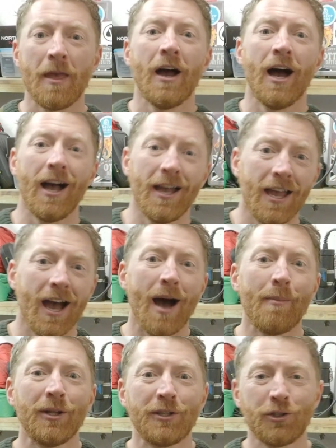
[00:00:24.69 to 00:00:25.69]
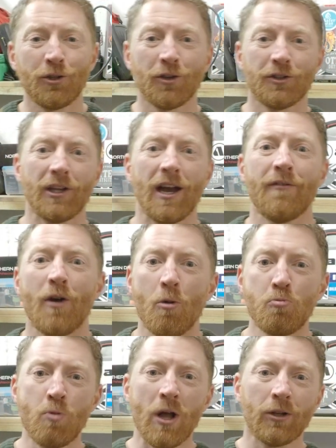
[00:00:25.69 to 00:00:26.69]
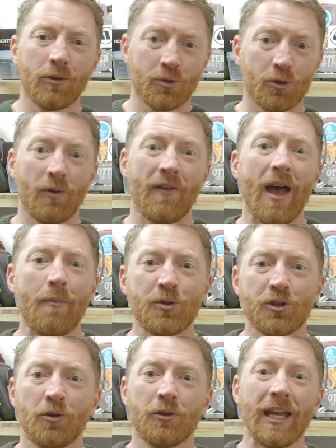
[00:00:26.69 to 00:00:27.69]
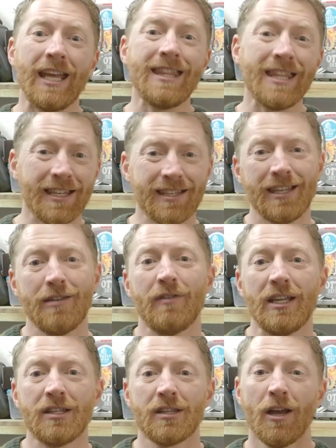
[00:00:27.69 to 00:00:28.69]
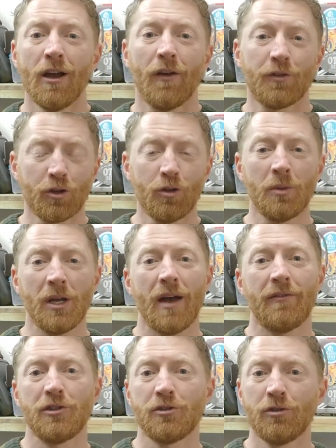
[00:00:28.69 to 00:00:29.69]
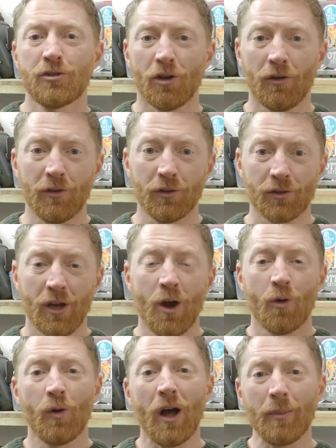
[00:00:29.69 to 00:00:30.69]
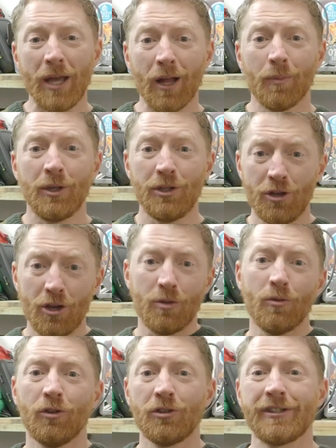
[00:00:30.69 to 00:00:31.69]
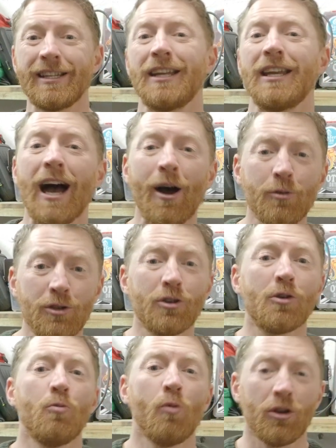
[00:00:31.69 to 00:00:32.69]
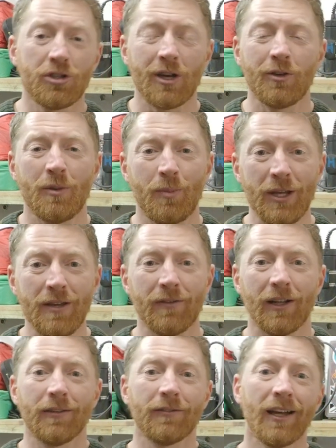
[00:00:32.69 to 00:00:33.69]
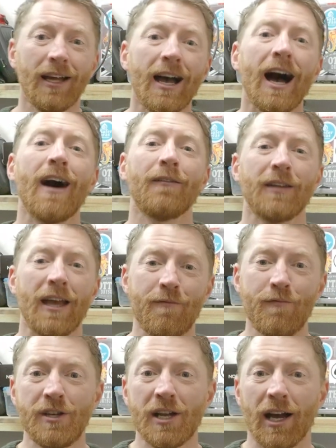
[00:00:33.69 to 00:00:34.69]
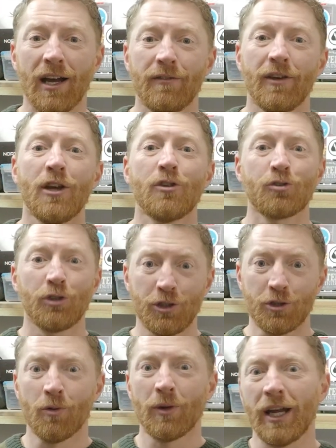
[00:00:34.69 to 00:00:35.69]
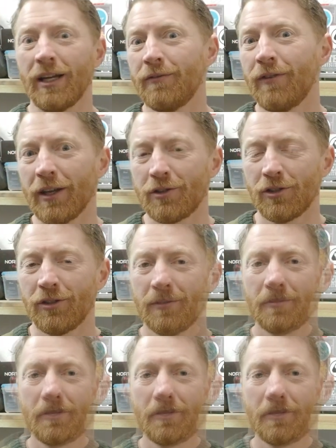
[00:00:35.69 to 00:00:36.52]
Hi, I'm Andy the Northern Diver and welcome to another episode in this series of scuba diving tutorials where I'll be helping you understand how you can wash out your P-valve after every dive so you don't get an infection.